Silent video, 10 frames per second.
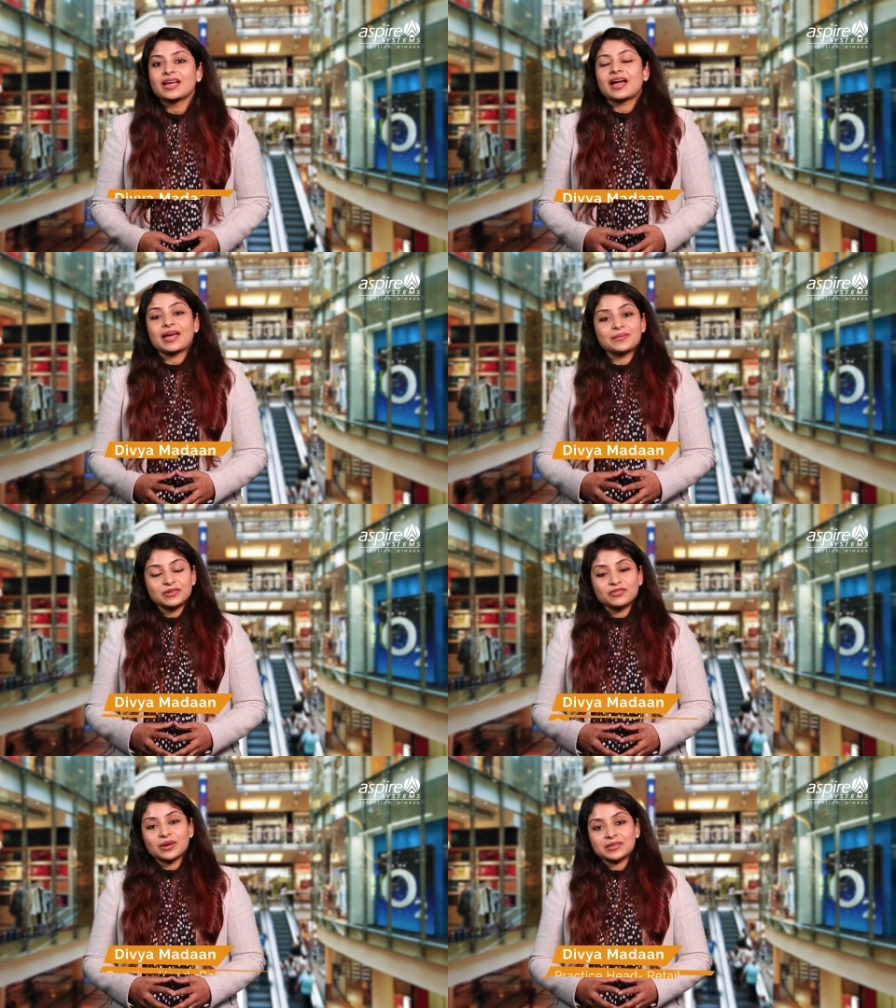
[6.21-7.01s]
I am
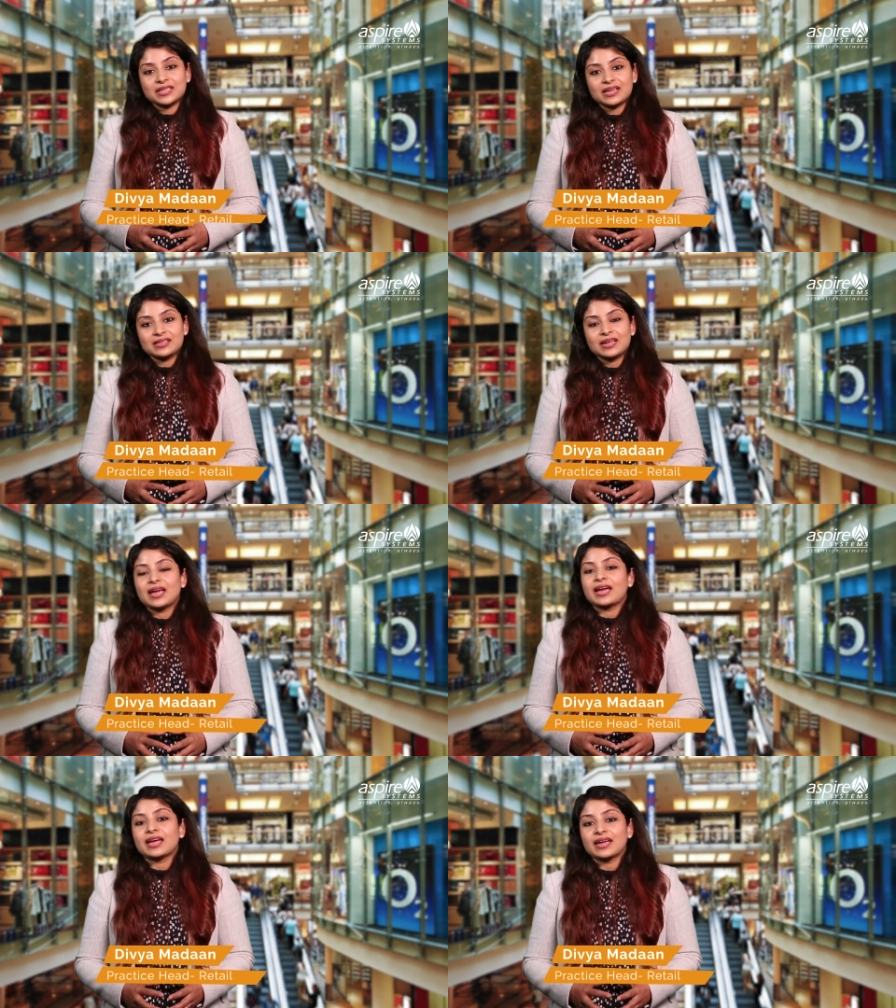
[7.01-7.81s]
Divya Madan
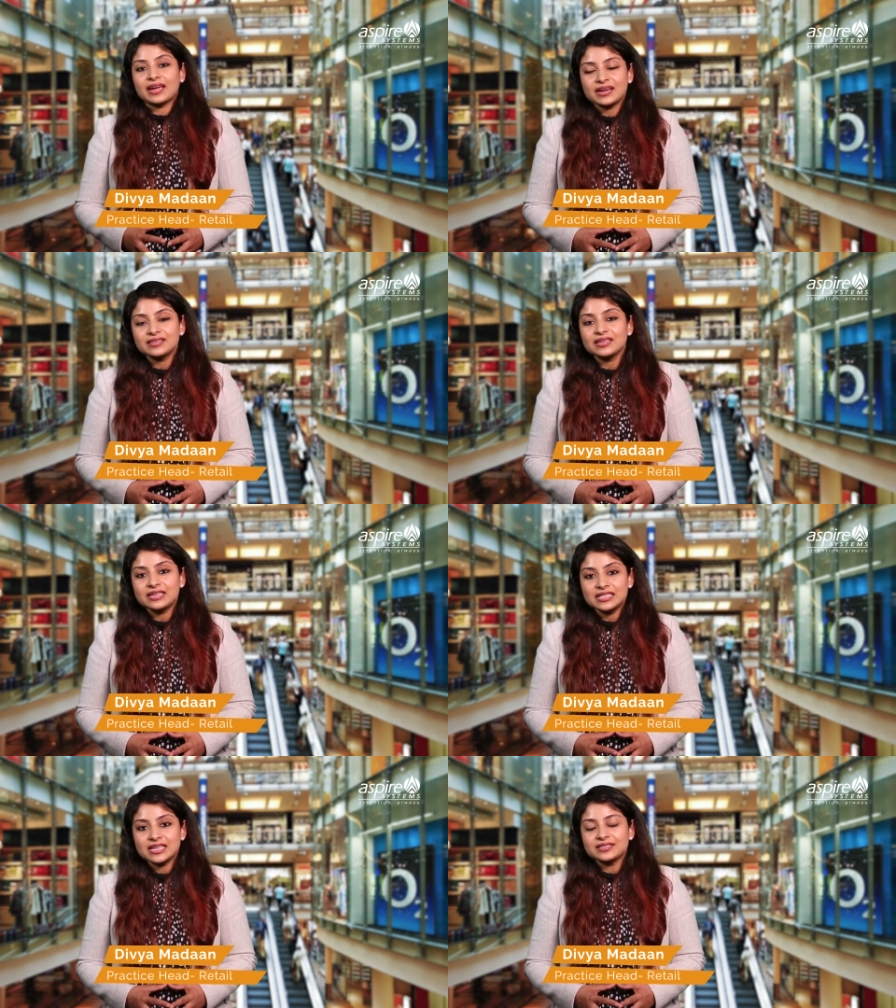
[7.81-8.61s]
and I head the
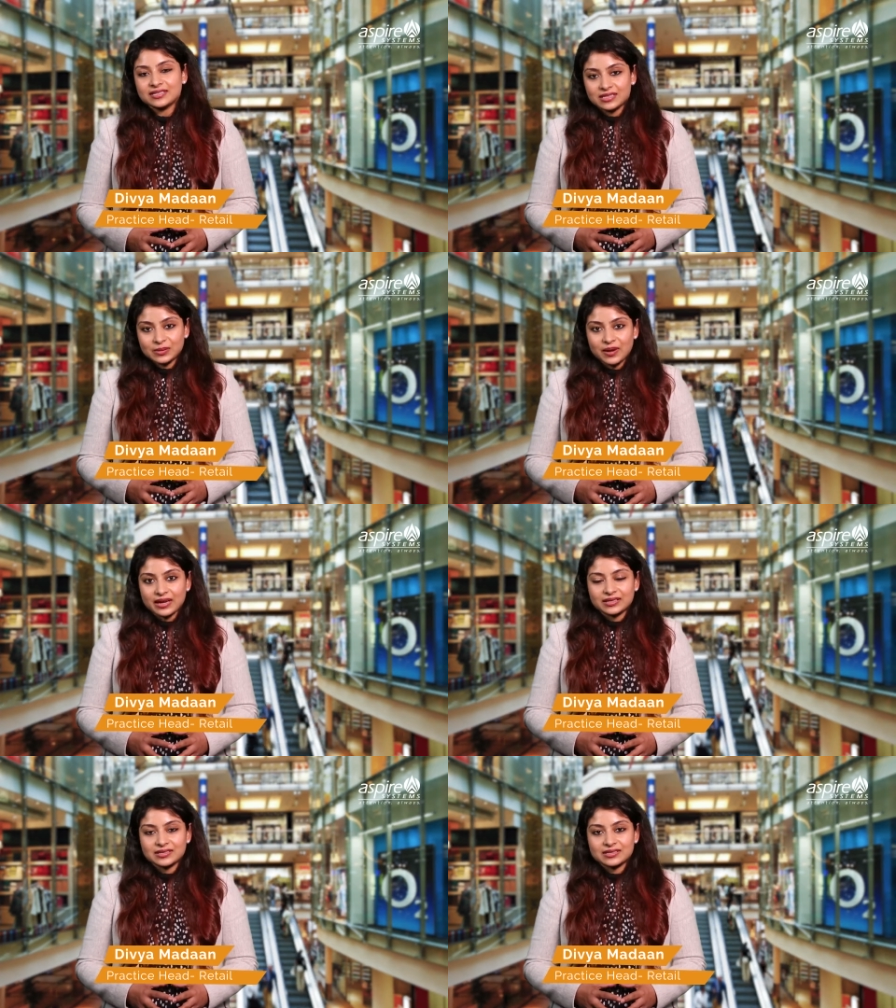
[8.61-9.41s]
retail testing
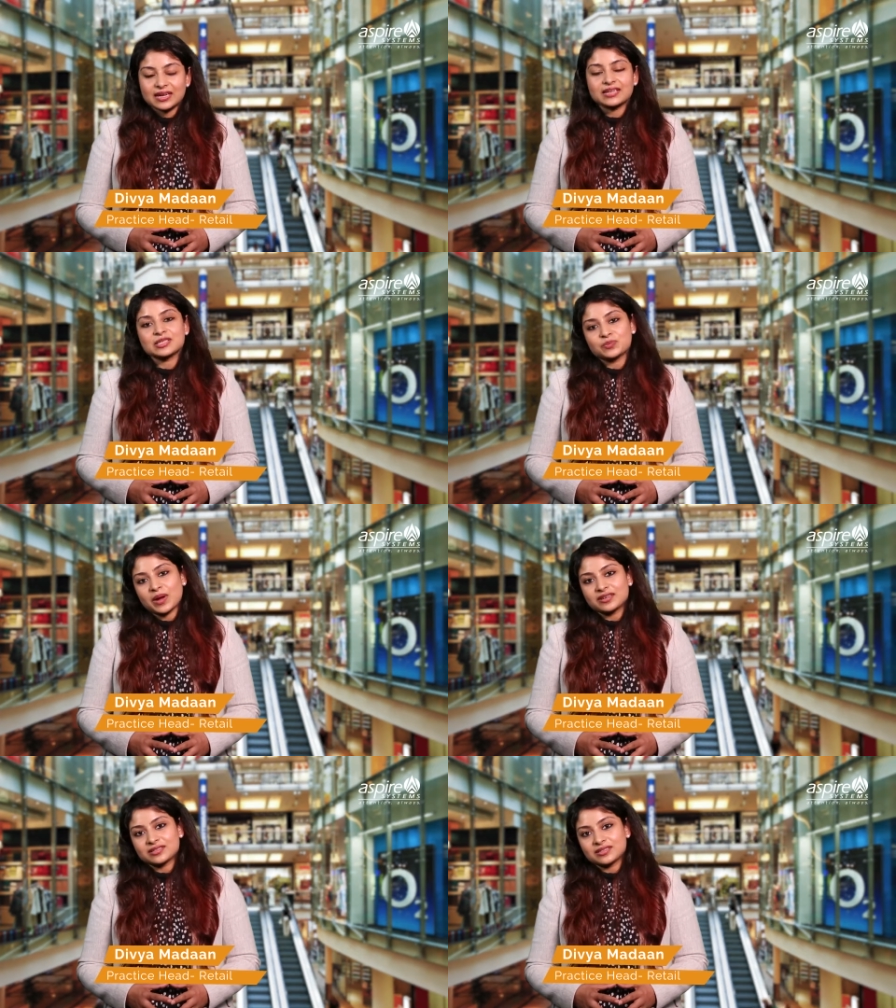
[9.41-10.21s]
practice at
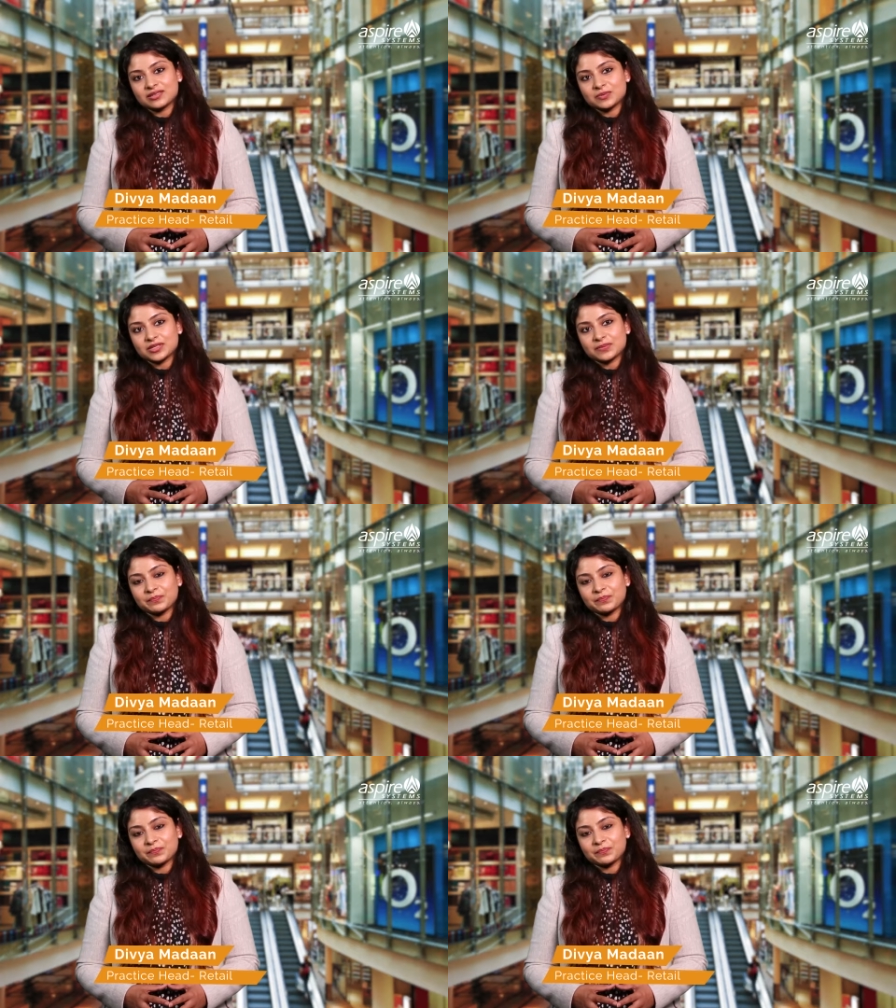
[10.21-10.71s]
Aspire Systems.